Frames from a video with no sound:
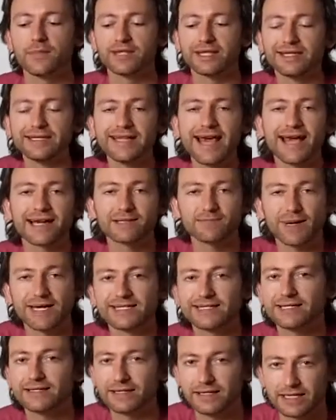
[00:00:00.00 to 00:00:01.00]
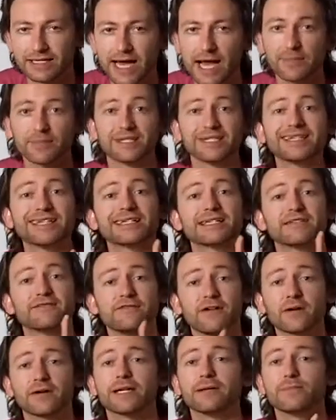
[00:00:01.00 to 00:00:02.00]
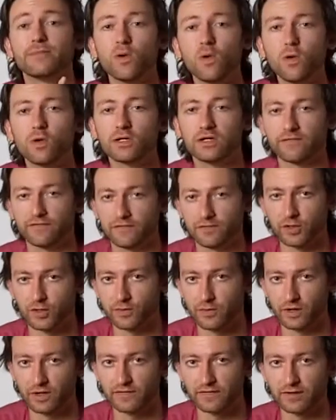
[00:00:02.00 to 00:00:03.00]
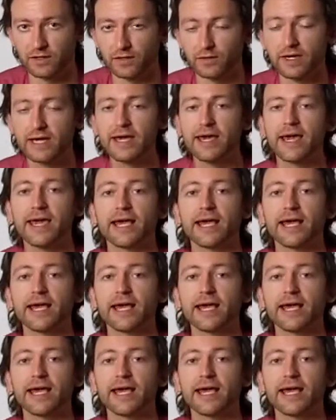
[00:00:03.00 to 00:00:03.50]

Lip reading: But the next best thing that can happen, and this is very important from your point of view,